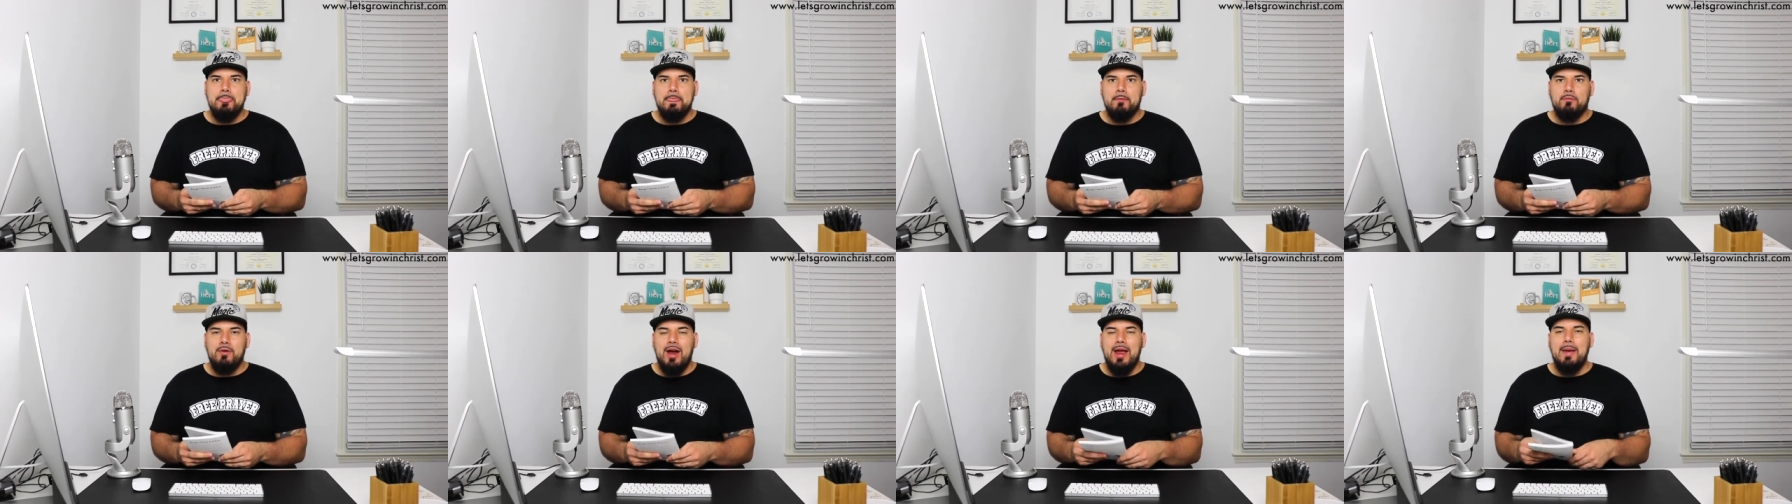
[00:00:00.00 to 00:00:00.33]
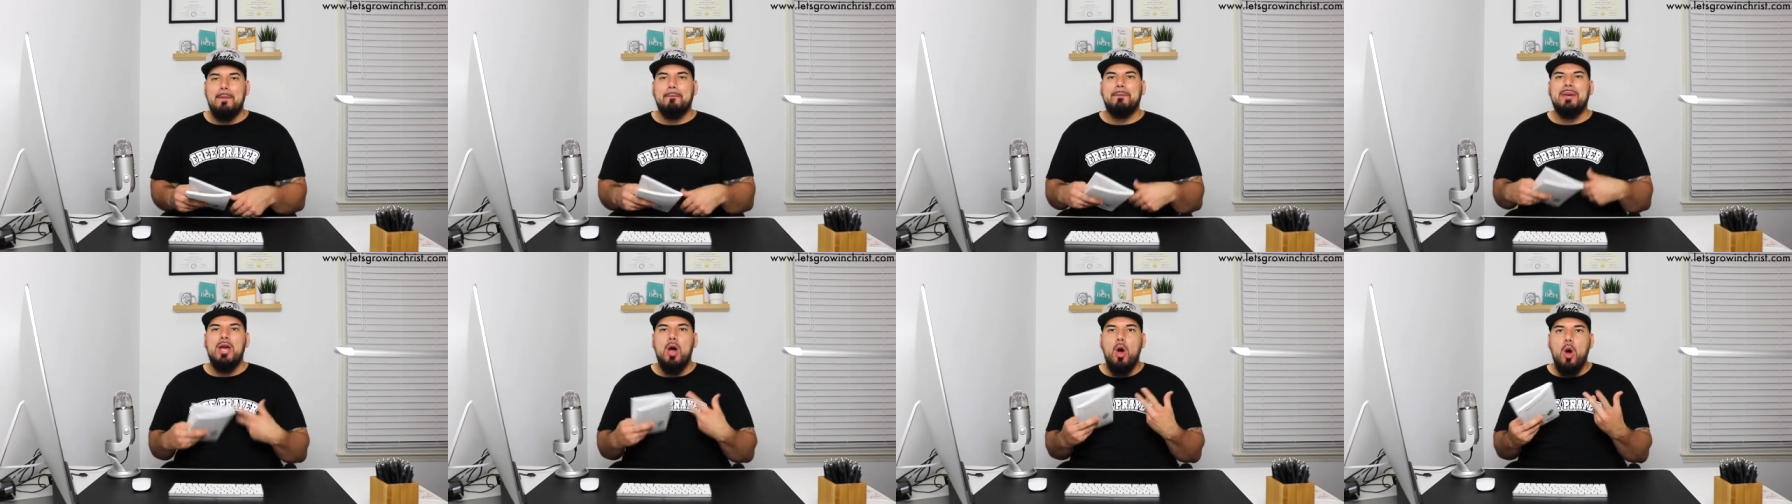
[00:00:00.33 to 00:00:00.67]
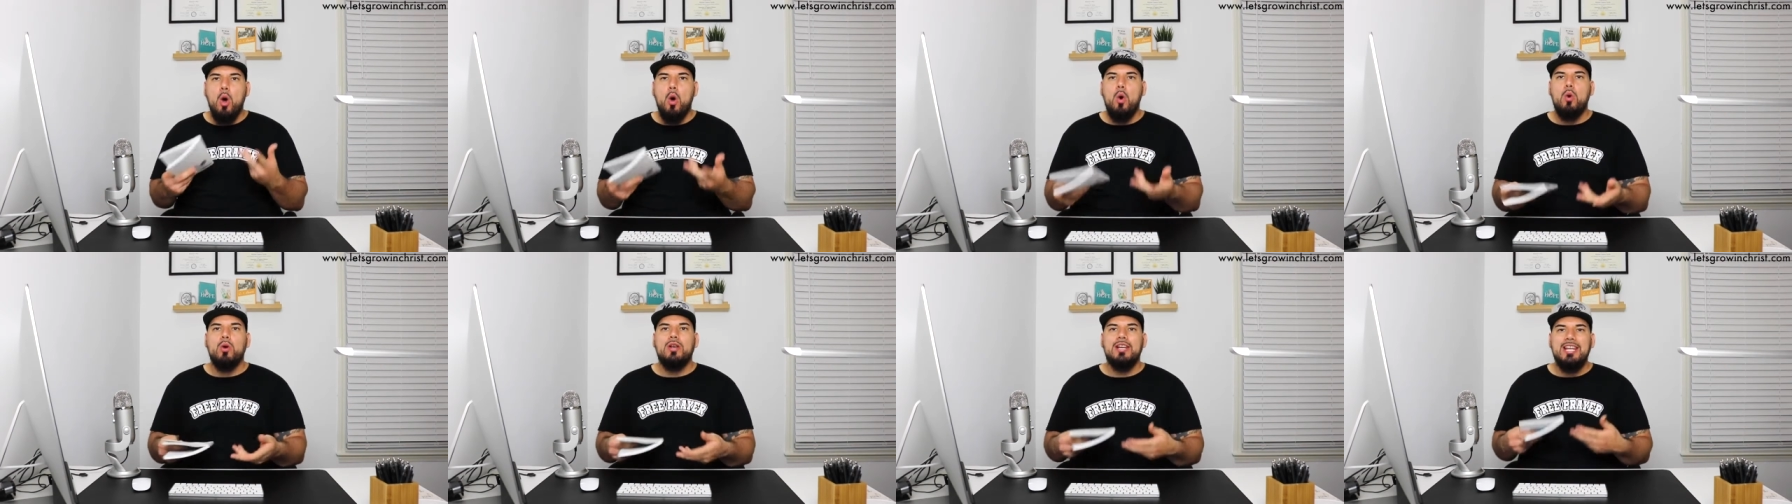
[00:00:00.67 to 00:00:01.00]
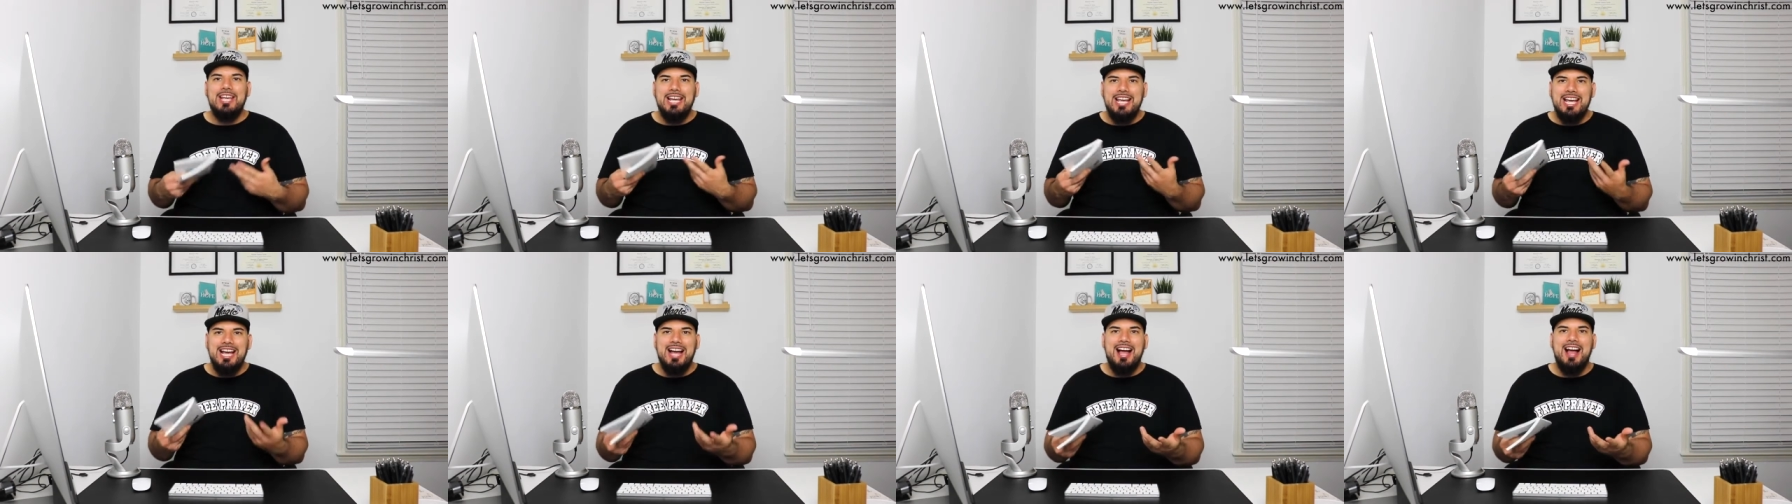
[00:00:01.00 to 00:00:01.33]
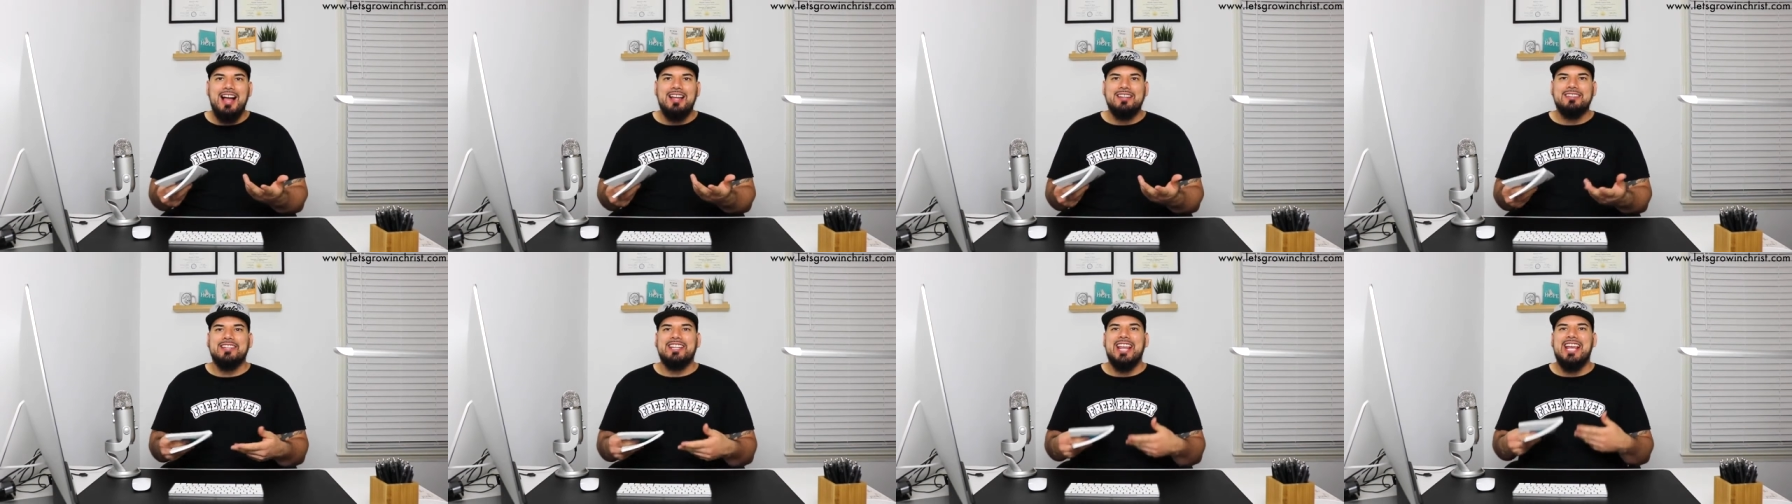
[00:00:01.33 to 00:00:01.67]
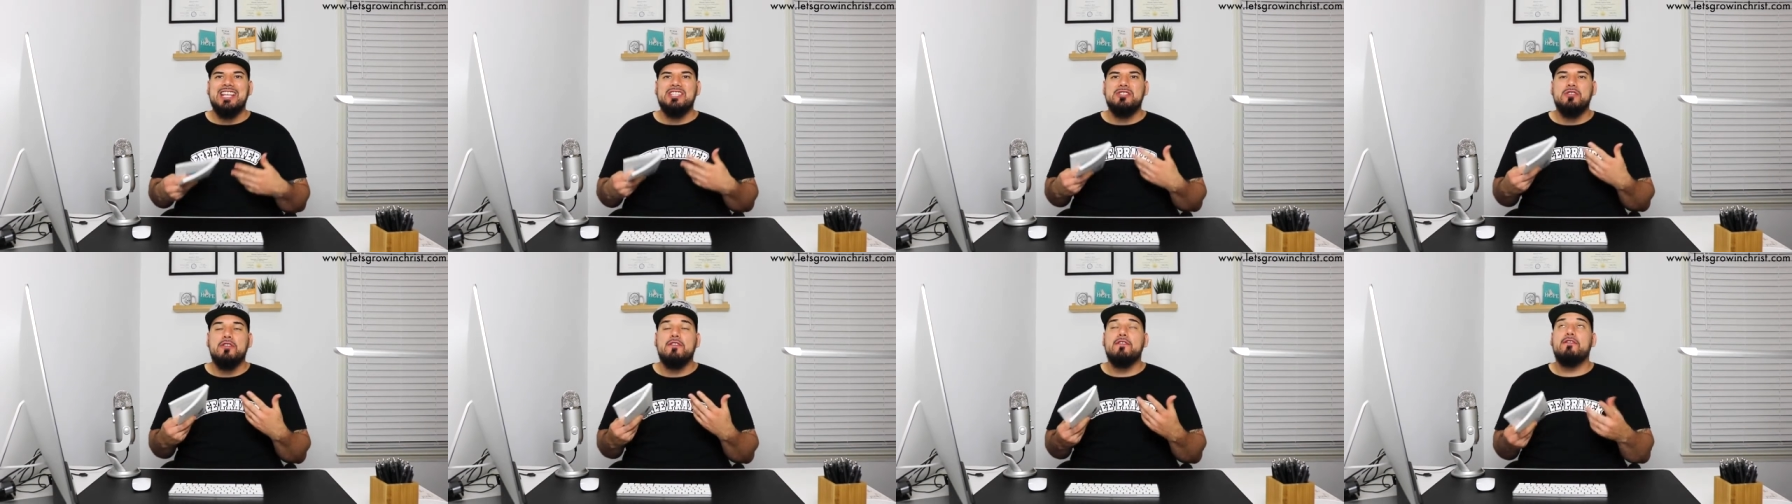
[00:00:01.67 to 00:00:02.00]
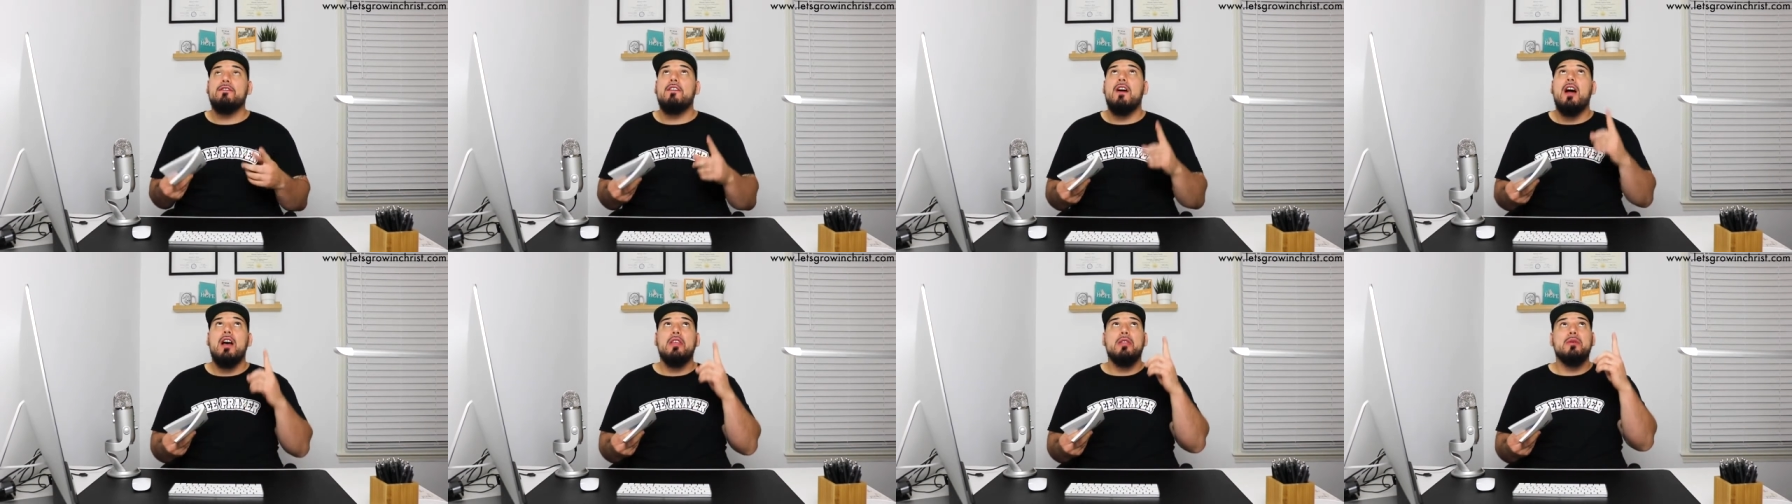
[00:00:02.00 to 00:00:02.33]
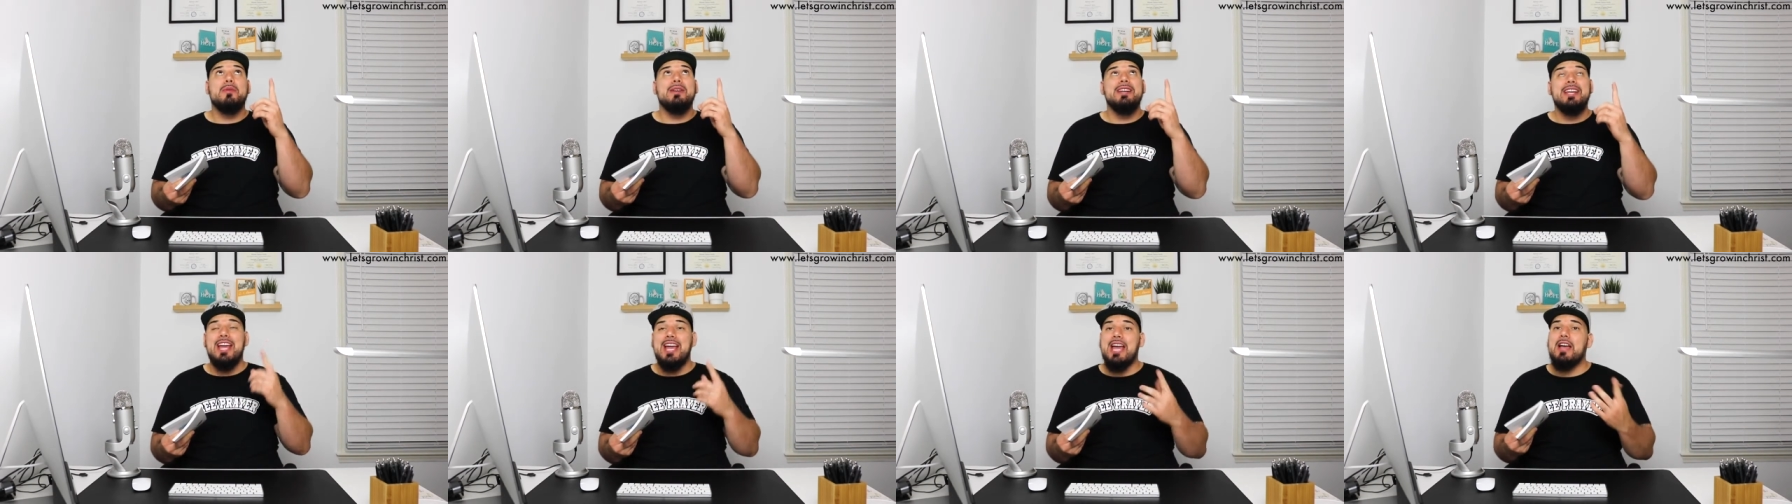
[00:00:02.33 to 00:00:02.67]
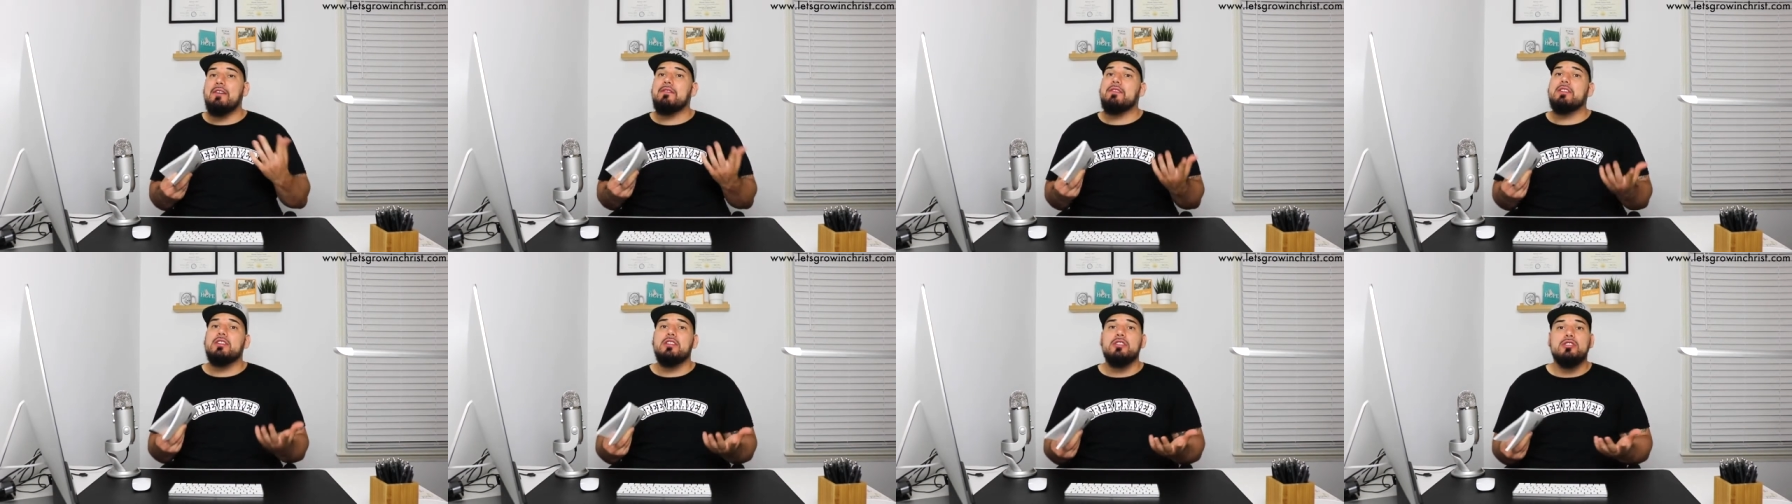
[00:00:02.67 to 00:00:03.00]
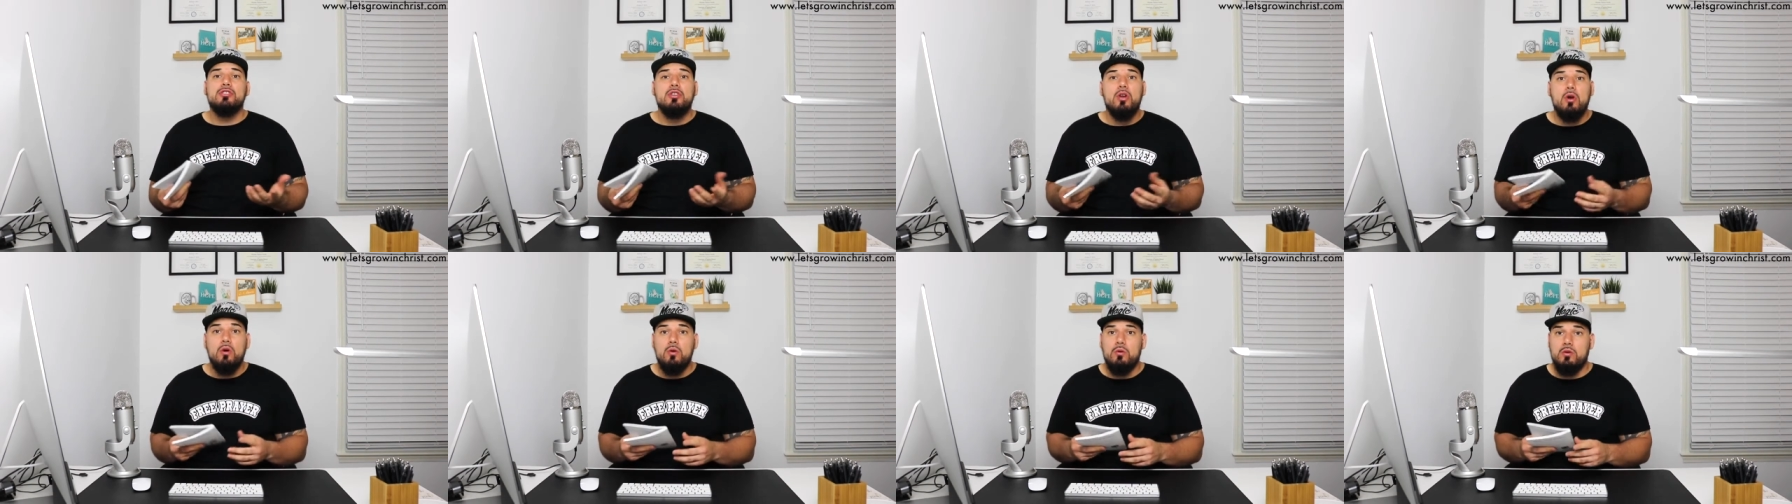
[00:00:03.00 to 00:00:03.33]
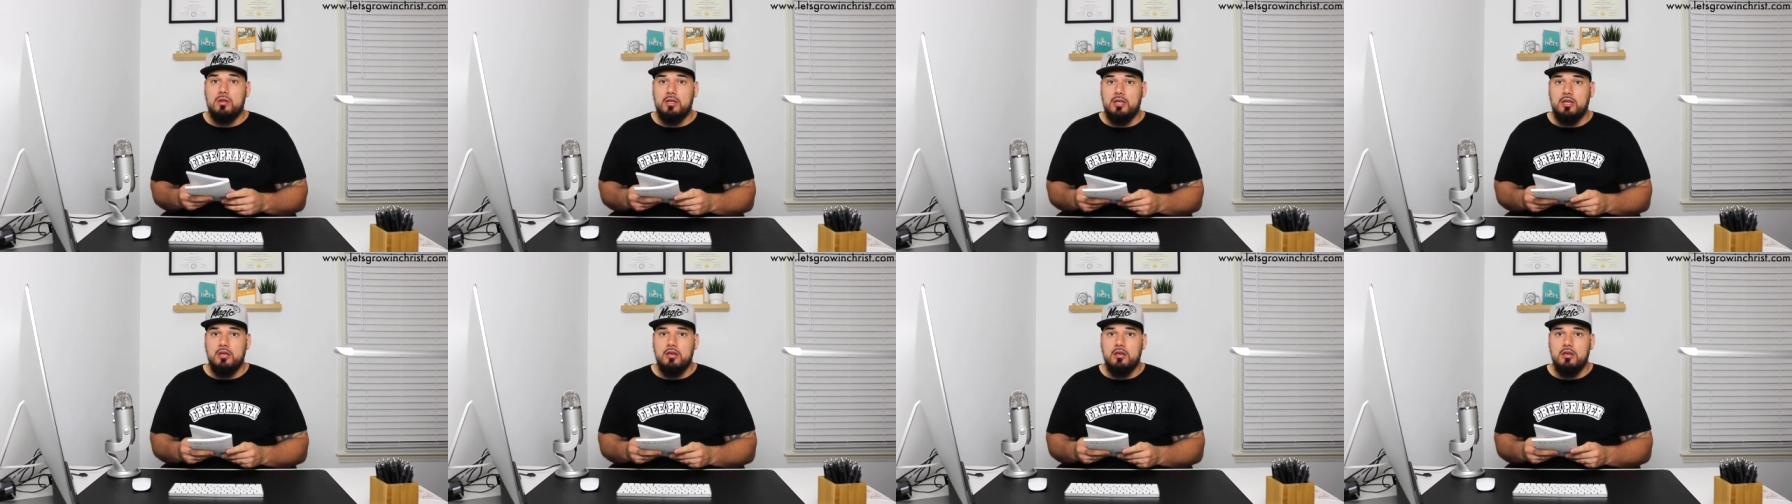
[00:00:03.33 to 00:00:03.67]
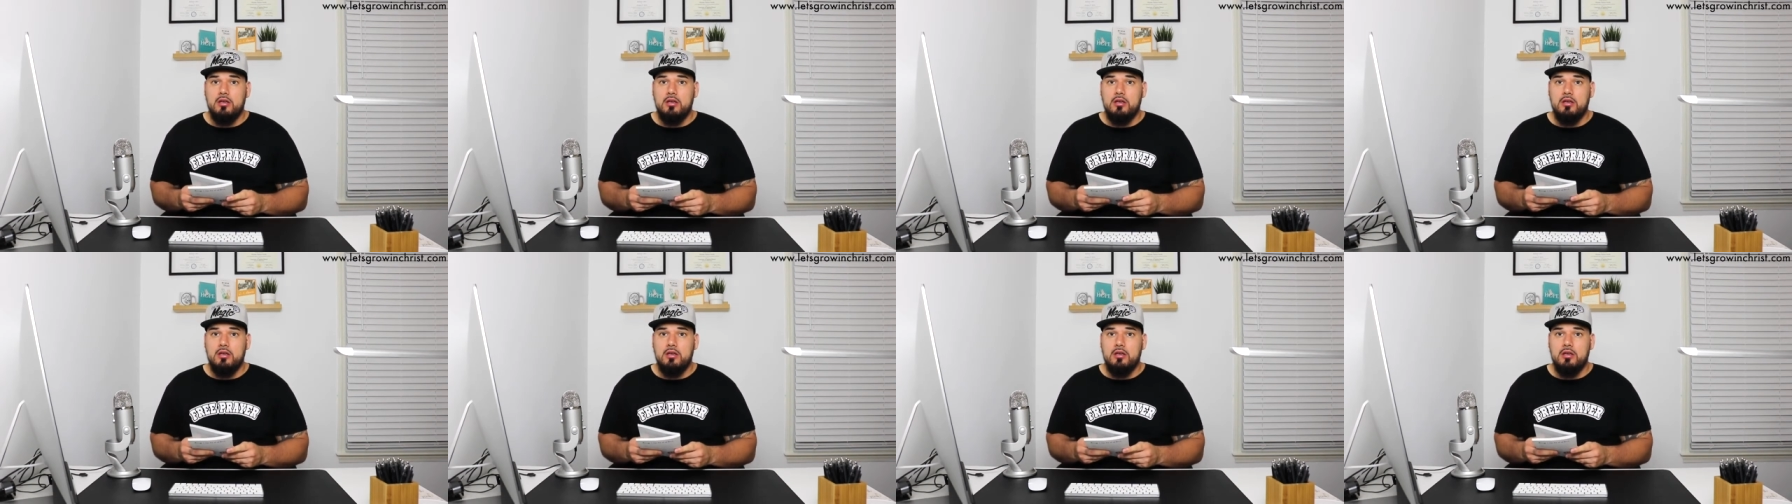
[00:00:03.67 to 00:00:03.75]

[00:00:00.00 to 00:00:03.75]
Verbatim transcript: right? Be holy in conduct as your Father in heaven is holy.